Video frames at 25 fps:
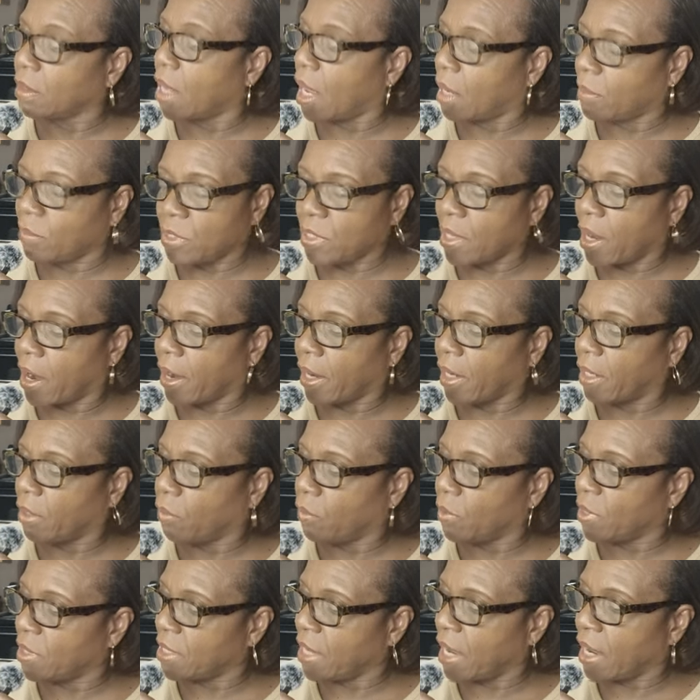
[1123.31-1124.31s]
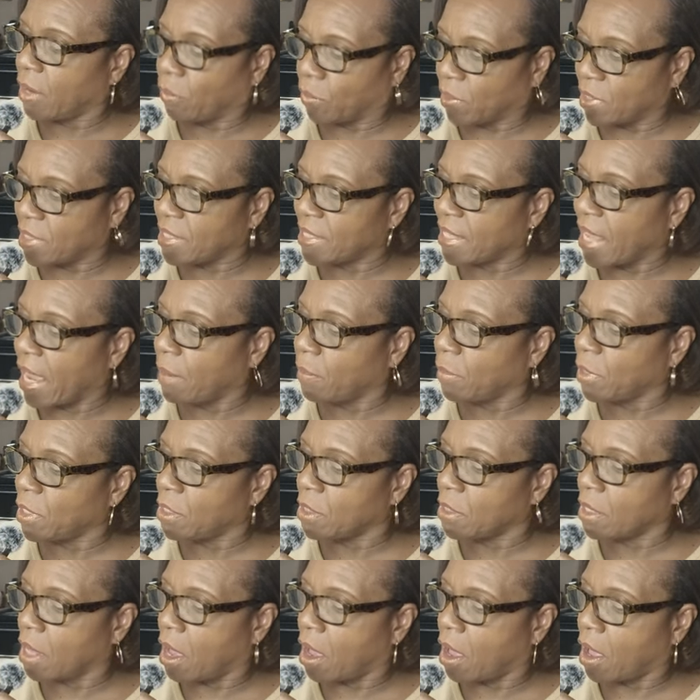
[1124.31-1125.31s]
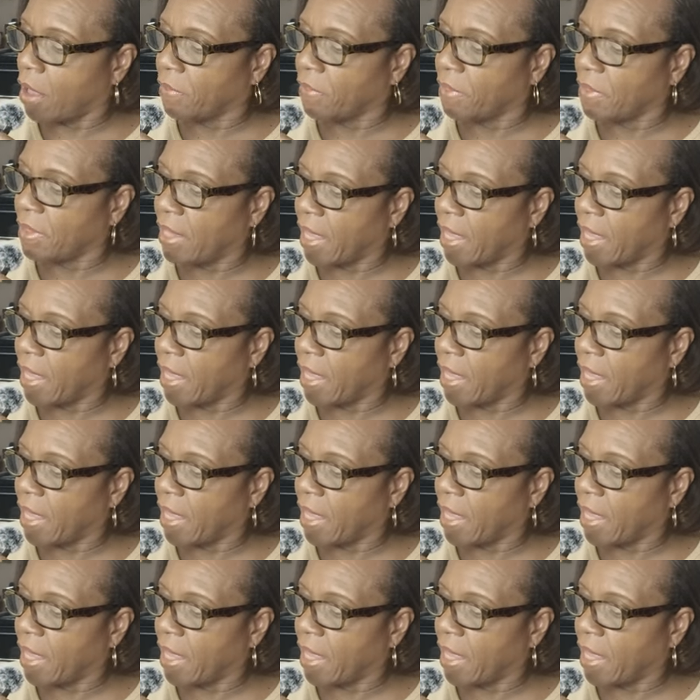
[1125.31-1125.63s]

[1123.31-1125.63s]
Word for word: I'm sorry, when and when Simon saw